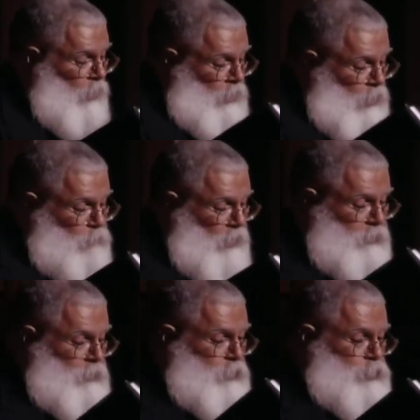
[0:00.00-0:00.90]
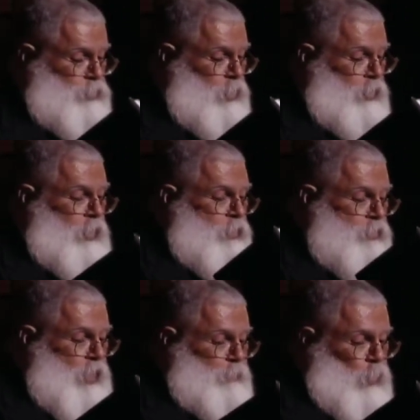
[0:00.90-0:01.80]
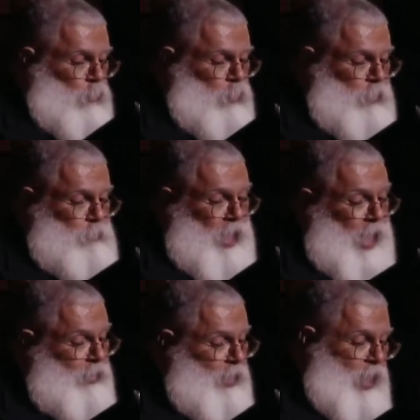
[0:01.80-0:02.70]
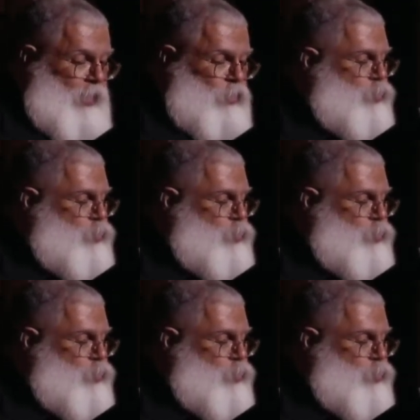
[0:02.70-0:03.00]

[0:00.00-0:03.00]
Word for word: He buttoned his shirt, stepped over me, patted Anna's